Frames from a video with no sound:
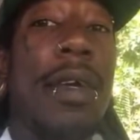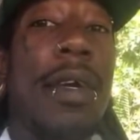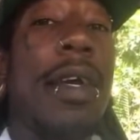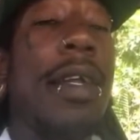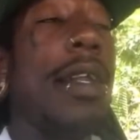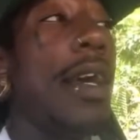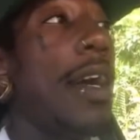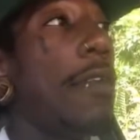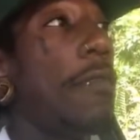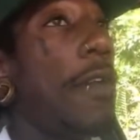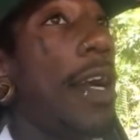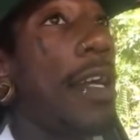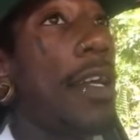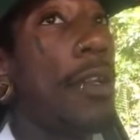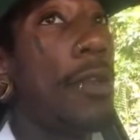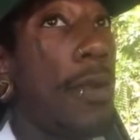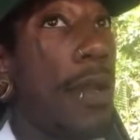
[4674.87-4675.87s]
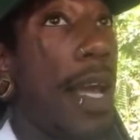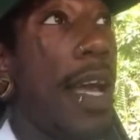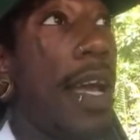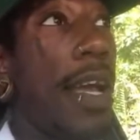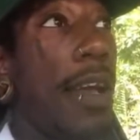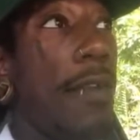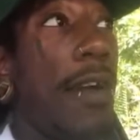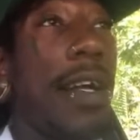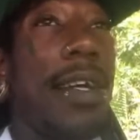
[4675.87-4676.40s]
Now, if I can do that,
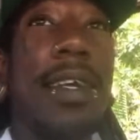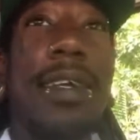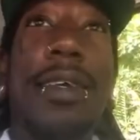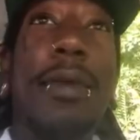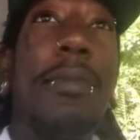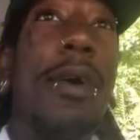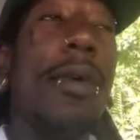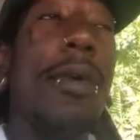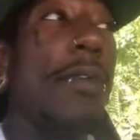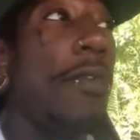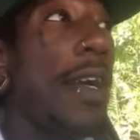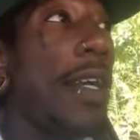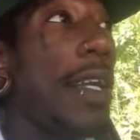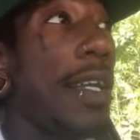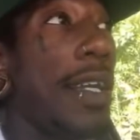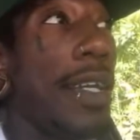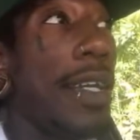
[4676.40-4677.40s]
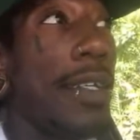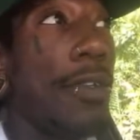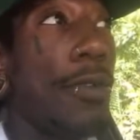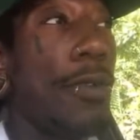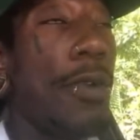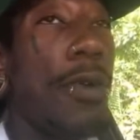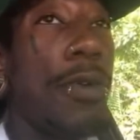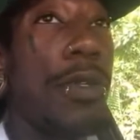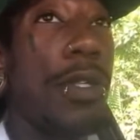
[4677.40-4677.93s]
if I can come out, if I can get do
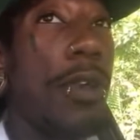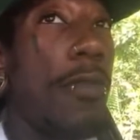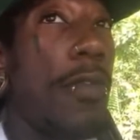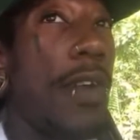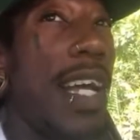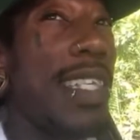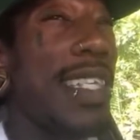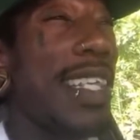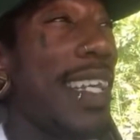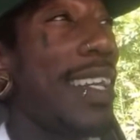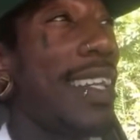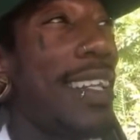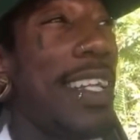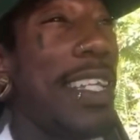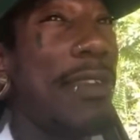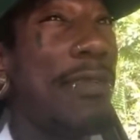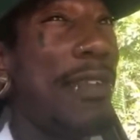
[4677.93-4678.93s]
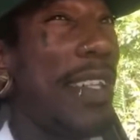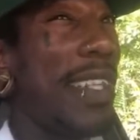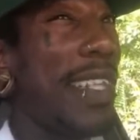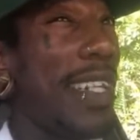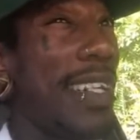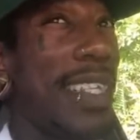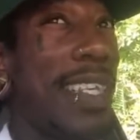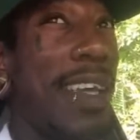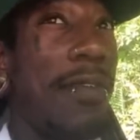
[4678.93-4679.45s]
those surveys and get at least 50 to
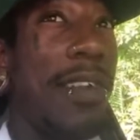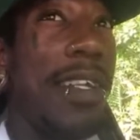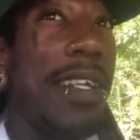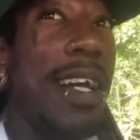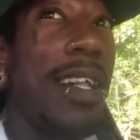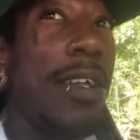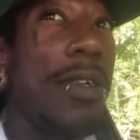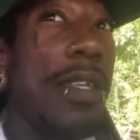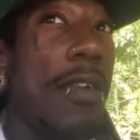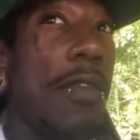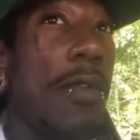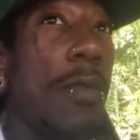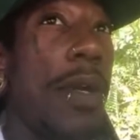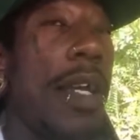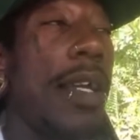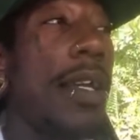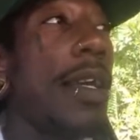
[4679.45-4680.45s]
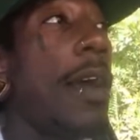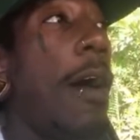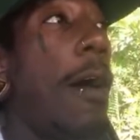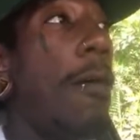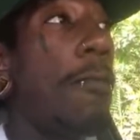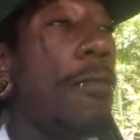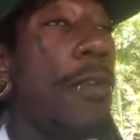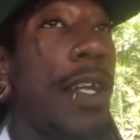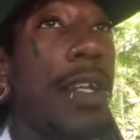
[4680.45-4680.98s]
$70 every week, I'm
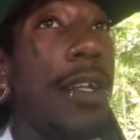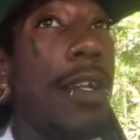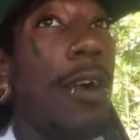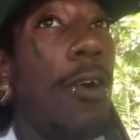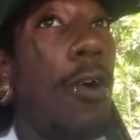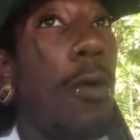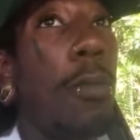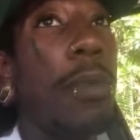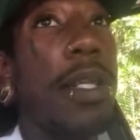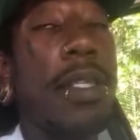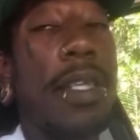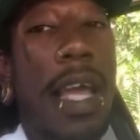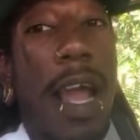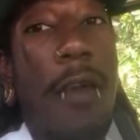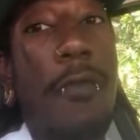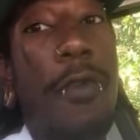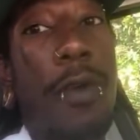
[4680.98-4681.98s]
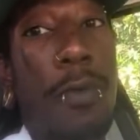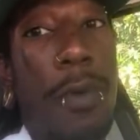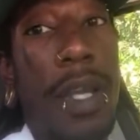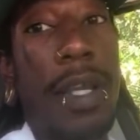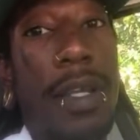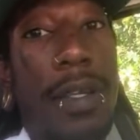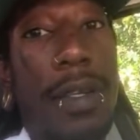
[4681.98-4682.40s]
feeding the homeless every week.